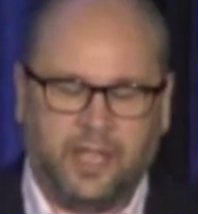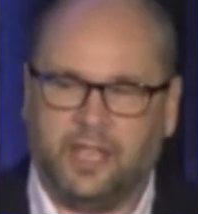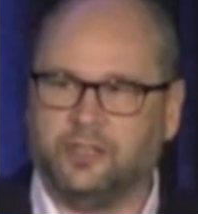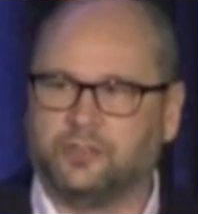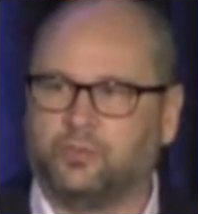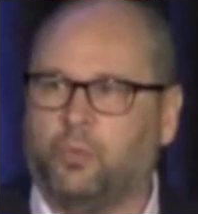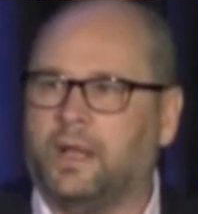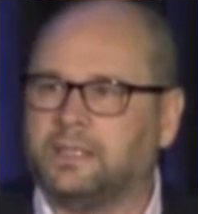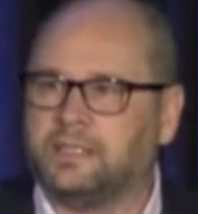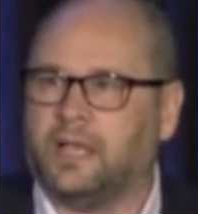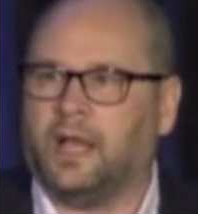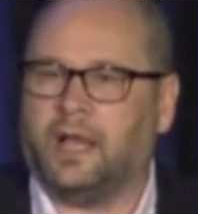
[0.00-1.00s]
is
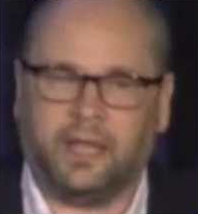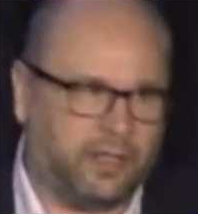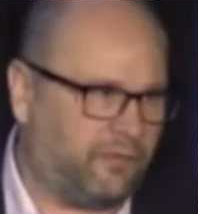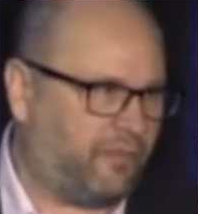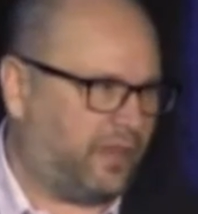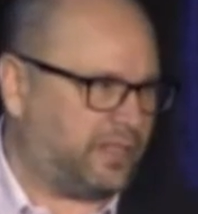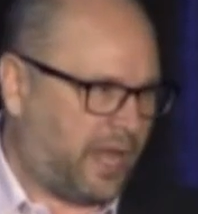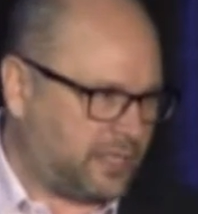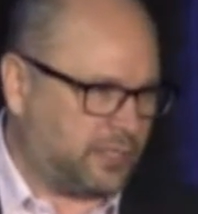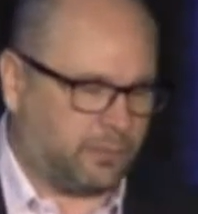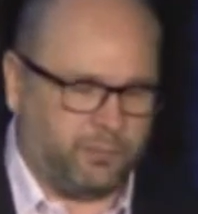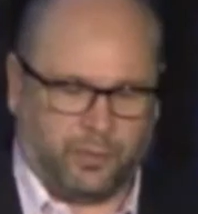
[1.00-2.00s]
what's a
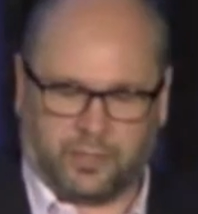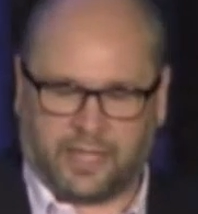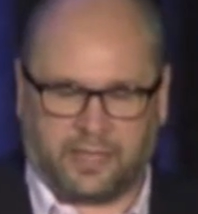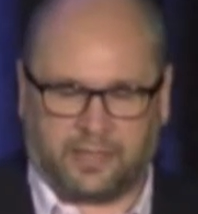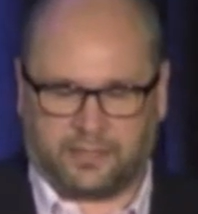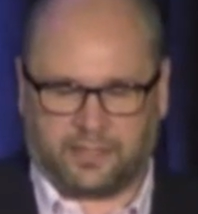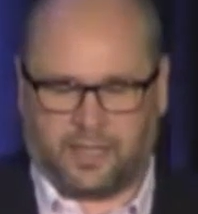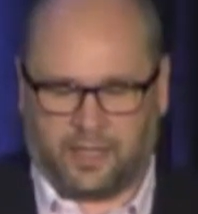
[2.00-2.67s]
fantastic book that